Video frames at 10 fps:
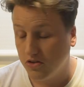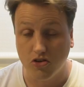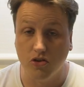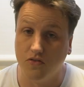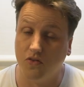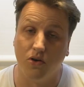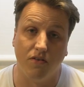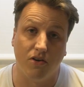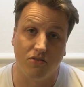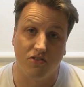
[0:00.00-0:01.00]
240
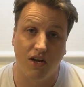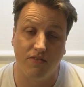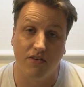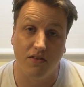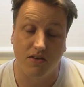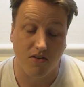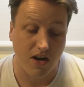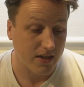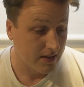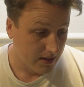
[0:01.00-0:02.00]
volt side of anything,
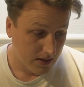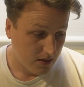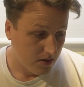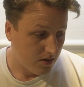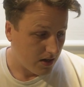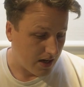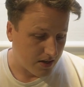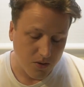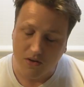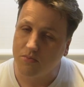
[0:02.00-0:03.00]
right?
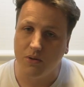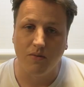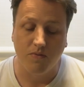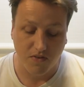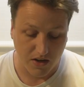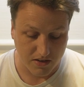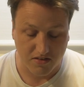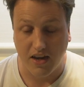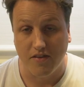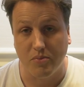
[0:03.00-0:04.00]
USB, fairly
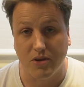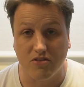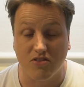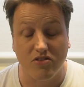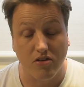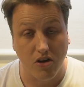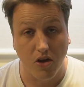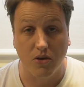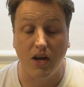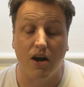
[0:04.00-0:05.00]
safe because it's
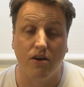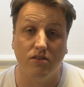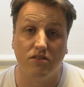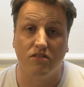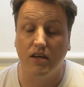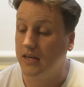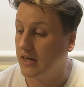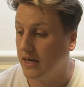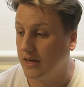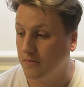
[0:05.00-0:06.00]
low current,
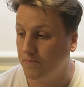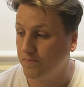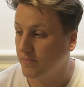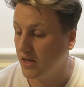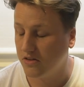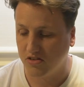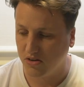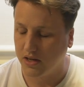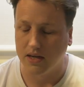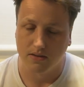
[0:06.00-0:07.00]

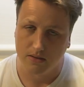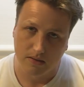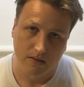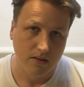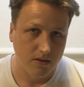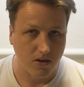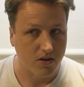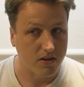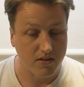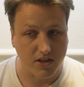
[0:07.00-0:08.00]
so yeah,
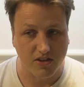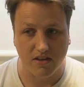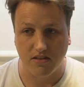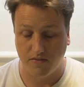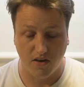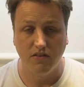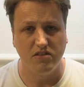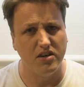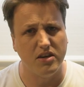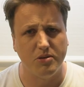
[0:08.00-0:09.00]
not going to touch that stuff.
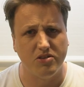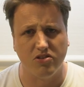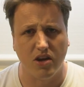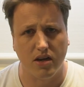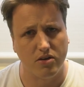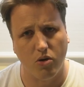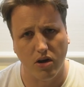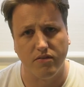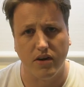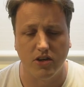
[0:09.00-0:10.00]
Obviously you need to be
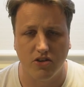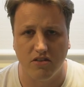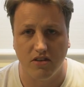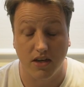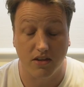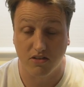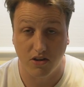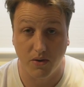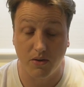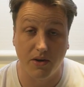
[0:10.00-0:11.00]
qualified, I should say, to
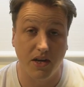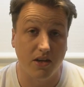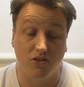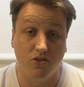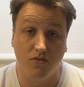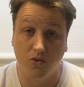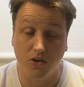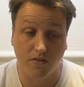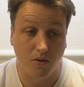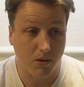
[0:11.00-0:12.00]
go anywhere near your
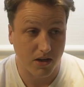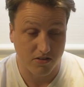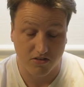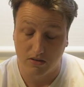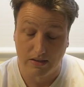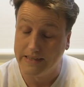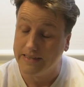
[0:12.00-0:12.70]
240 volt plugs, so